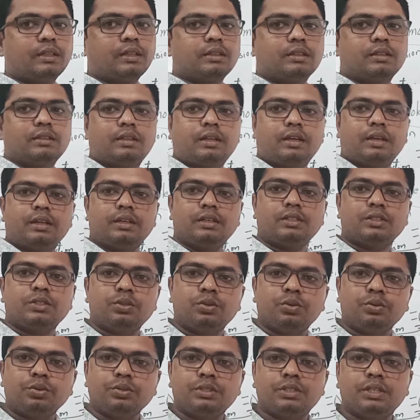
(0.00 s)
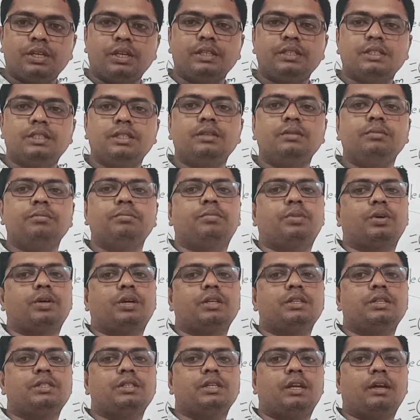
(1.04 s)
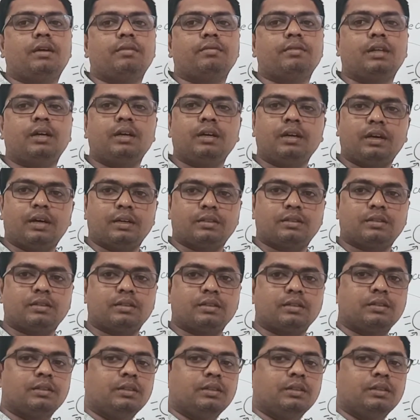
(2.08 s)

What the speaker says: there is no change in potential of the earth.